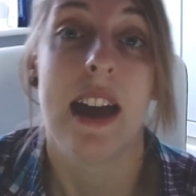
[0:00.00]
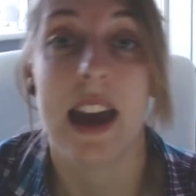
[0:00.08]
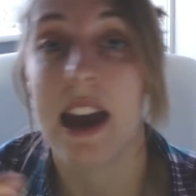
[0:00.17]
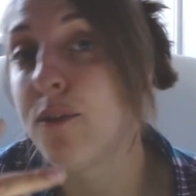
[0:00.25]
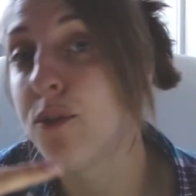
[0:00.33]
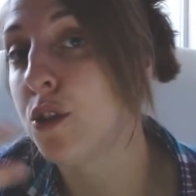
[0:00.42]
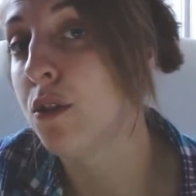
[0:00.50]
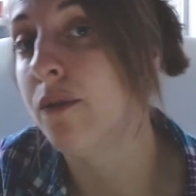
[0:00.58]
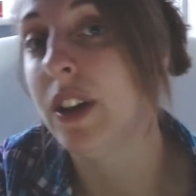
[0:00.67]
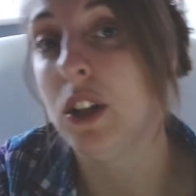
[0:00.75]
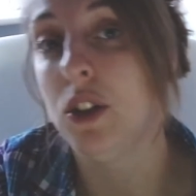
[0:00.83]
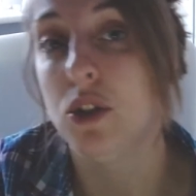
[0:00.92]
if
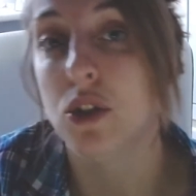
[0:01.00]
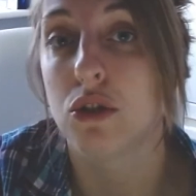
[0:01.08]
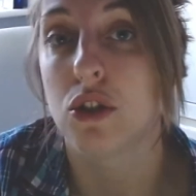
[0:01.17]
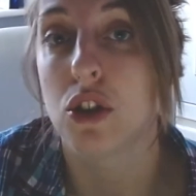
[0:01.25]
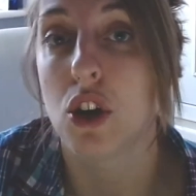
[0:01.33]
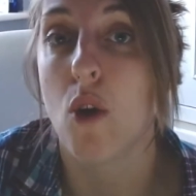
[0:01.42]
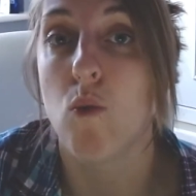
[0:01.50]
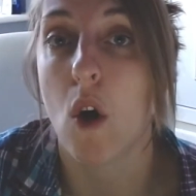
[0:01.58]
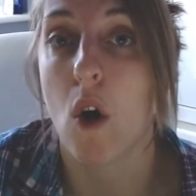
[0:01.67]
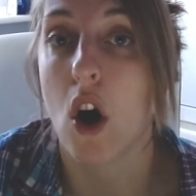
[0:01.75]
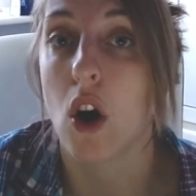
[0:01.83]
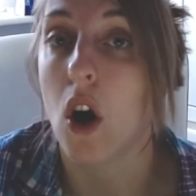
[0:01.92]
something does go
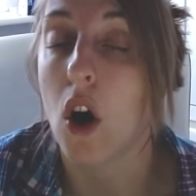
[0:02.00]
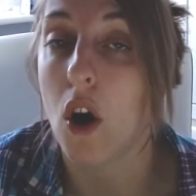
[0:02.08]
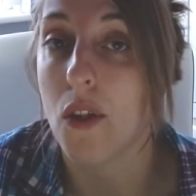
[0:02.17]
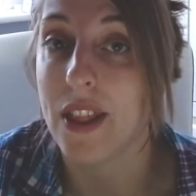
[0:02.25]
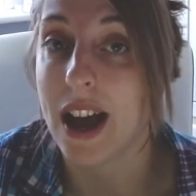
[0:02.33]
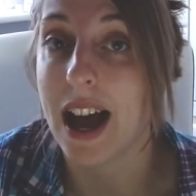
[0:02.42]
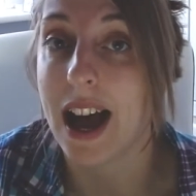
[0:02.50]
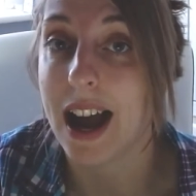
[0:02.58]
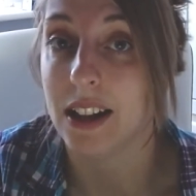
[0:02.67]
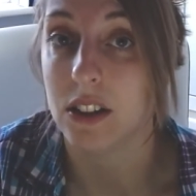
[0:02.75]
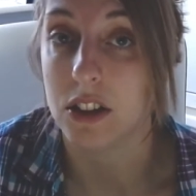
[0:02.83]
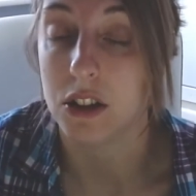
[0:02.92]
wrong on that
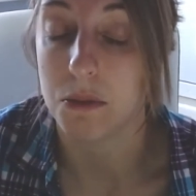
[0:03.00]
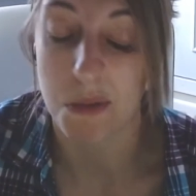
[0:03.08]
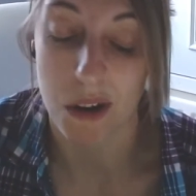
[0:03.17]
island.